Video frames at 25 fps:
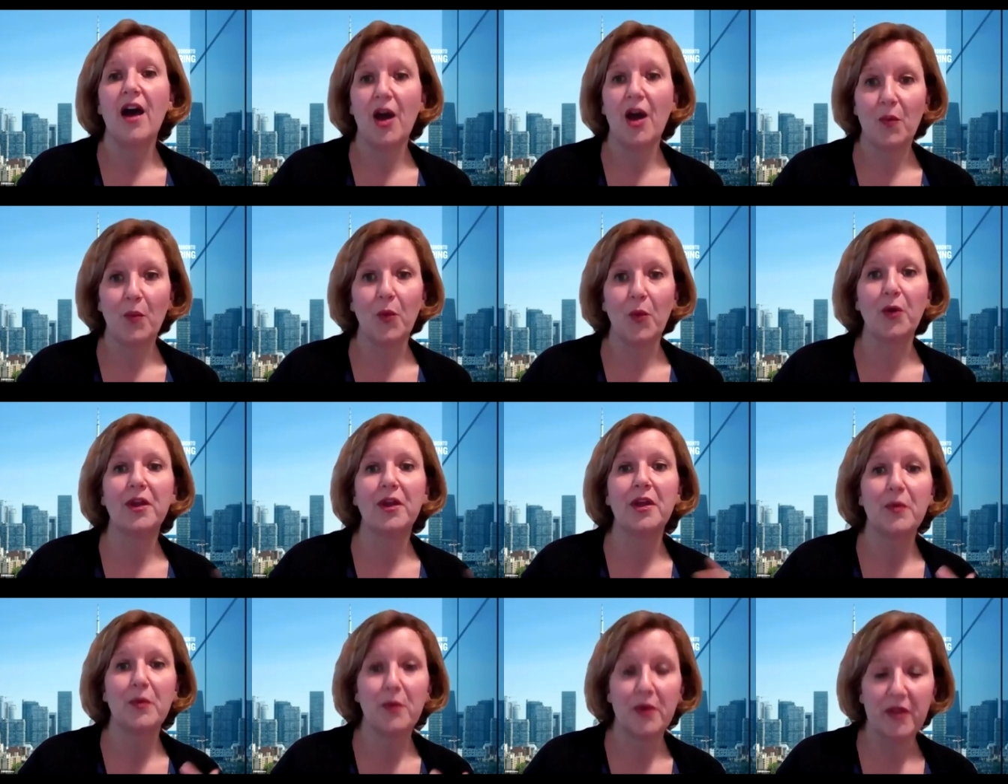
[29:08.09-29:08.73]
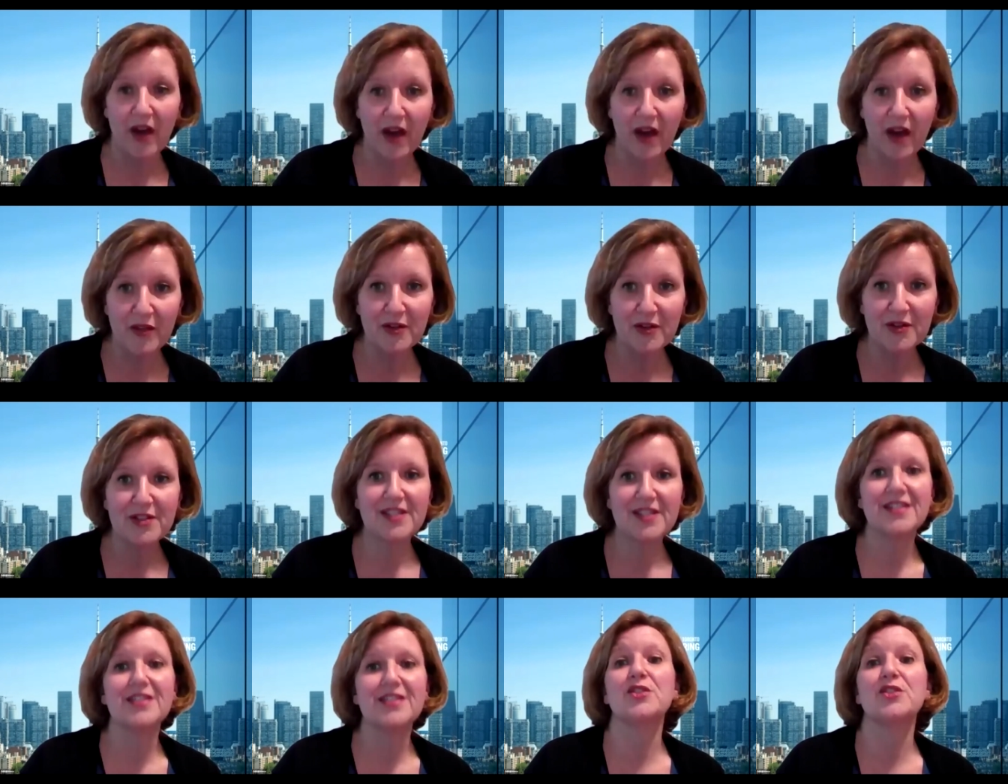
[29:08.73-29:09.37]
working with
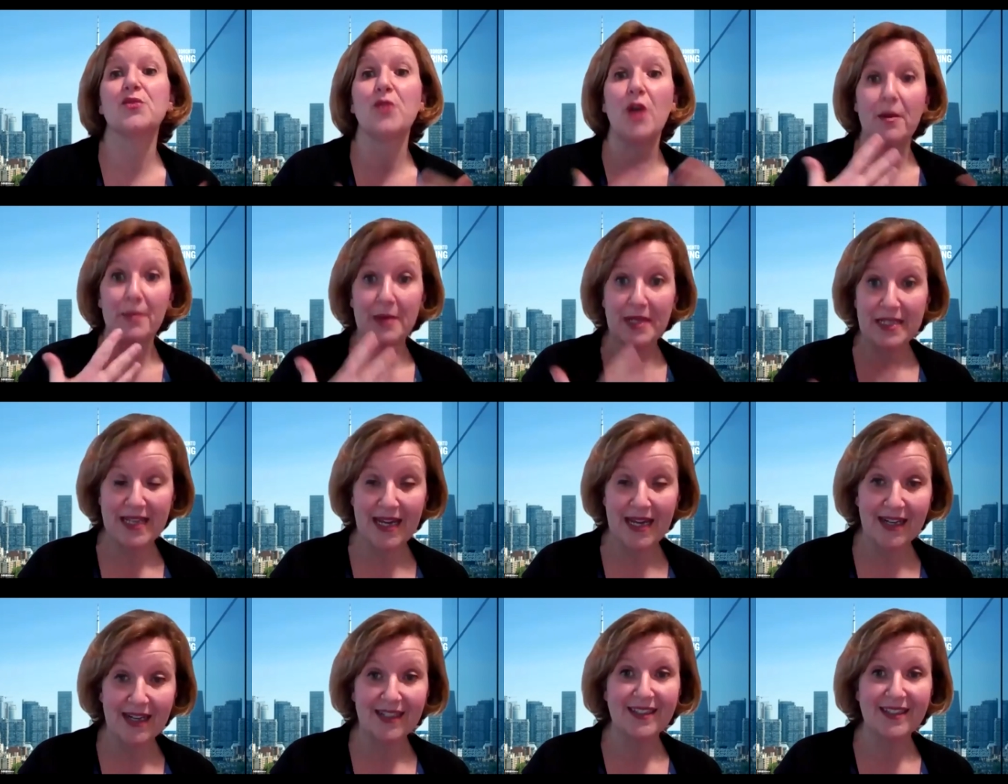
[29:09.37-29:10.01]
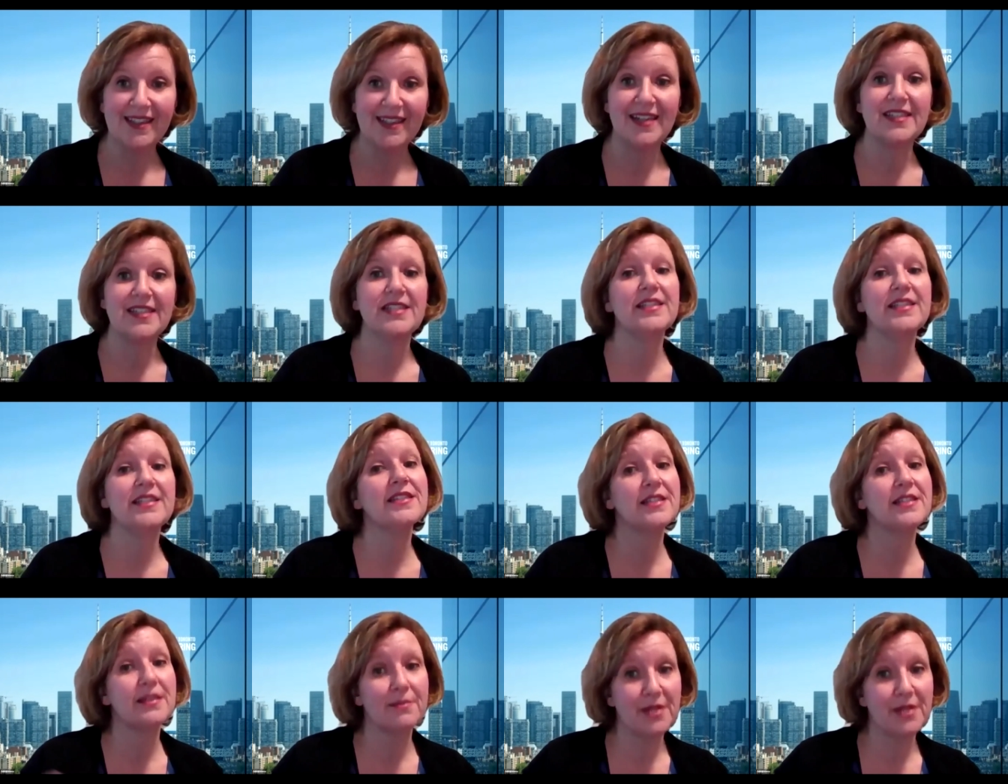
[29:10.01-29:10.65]
others, describing technical
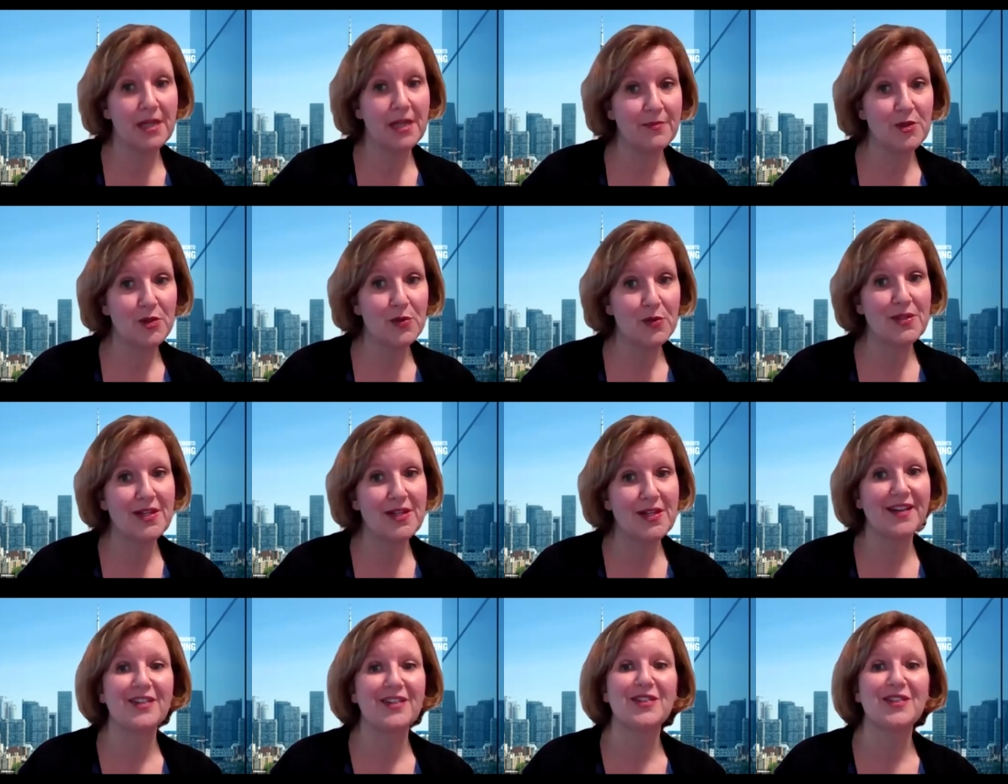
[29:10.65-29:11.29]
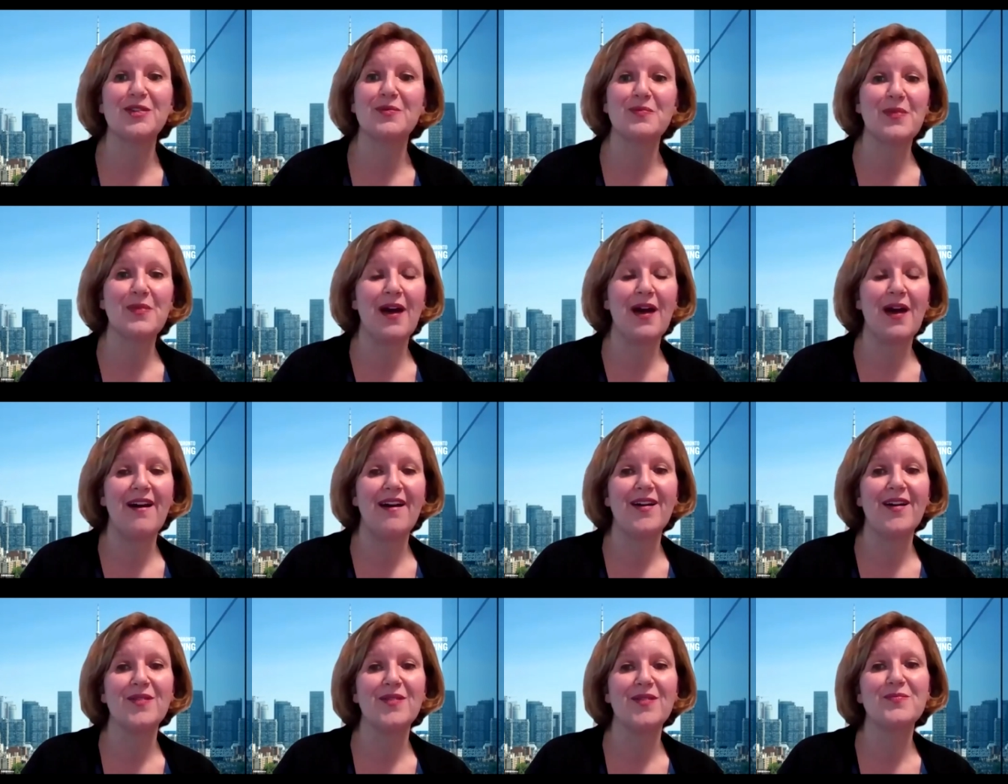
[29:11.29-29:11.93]
ideas, sometimes to
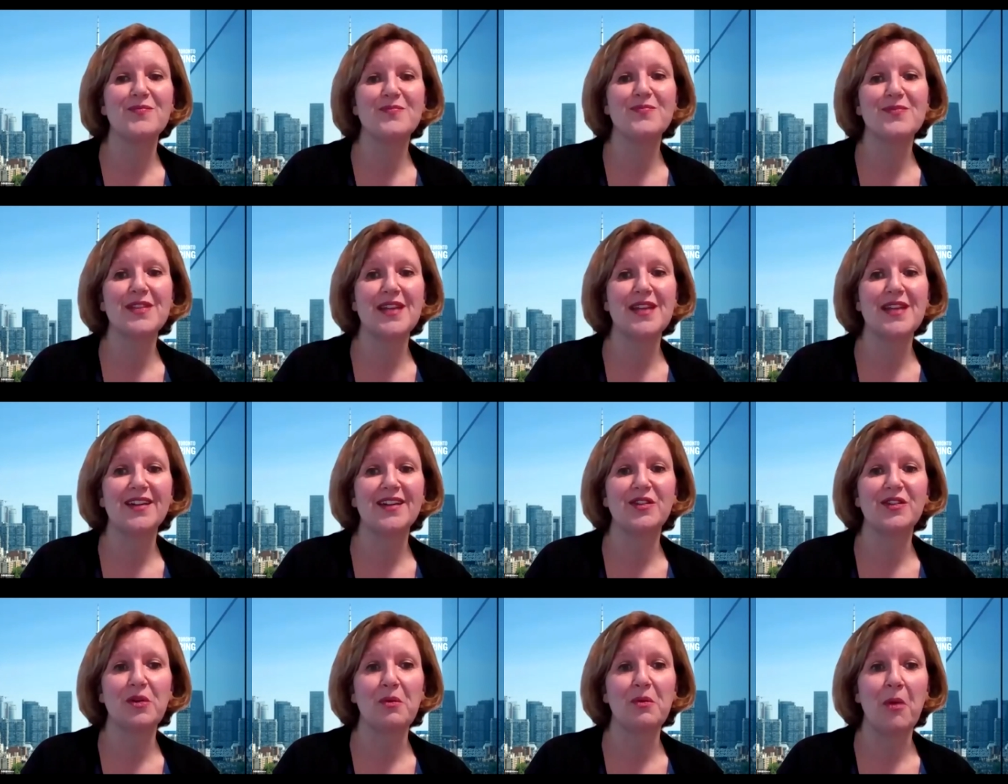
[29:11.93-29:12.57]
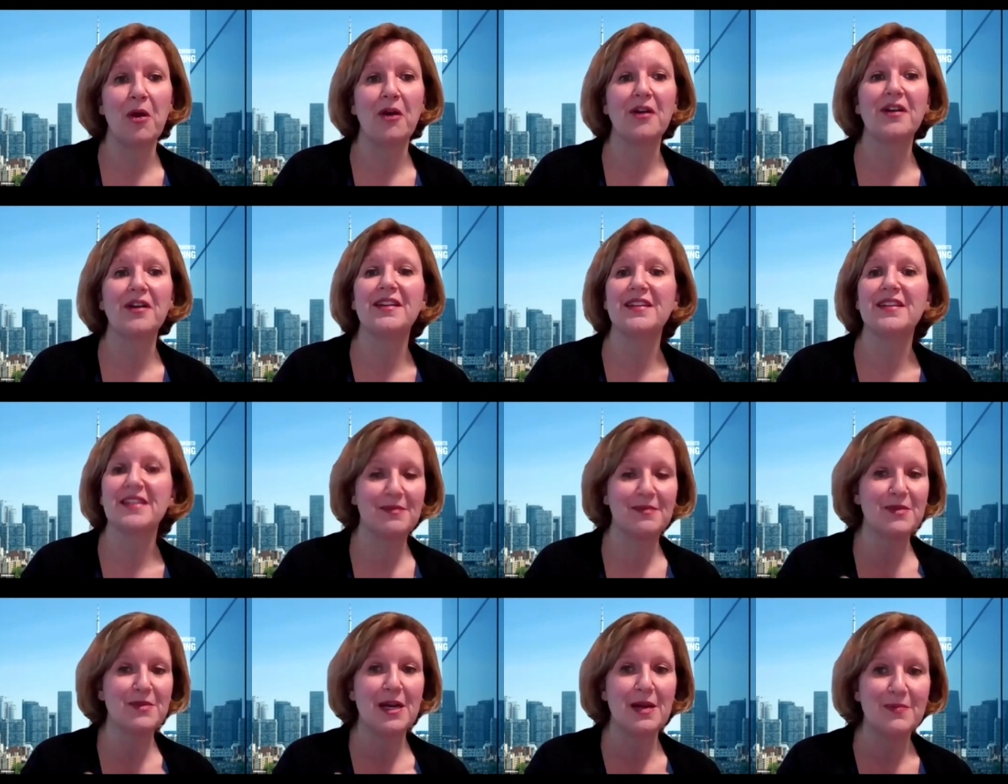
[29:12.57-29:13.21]
a technical market and
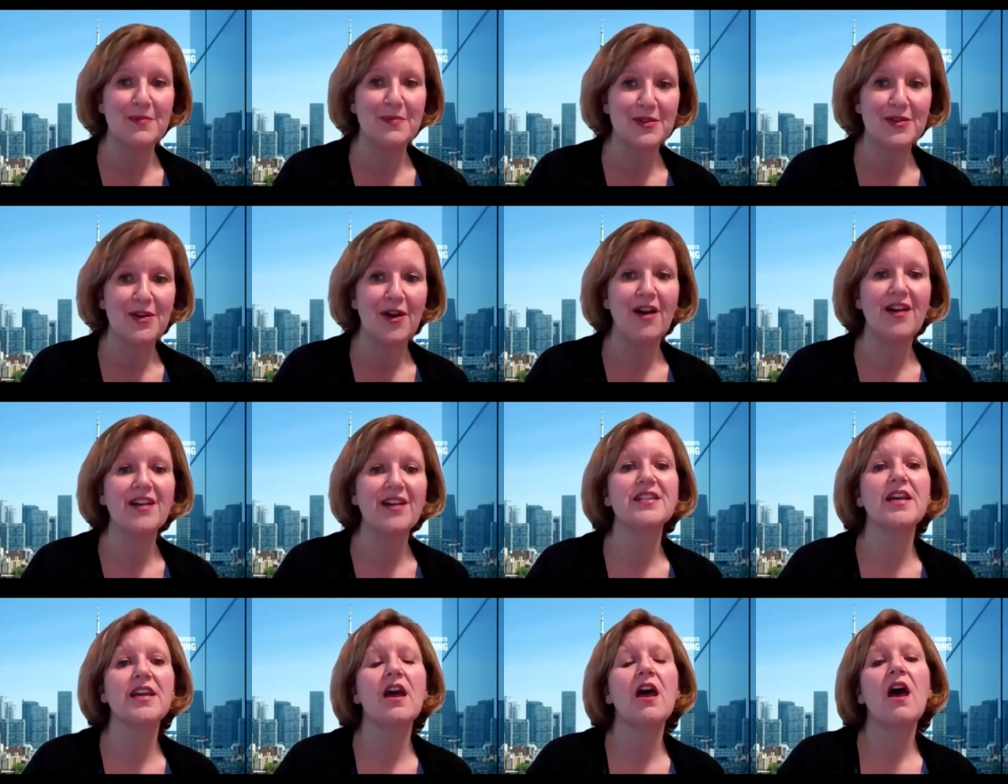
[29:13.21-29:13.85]
sometimes not.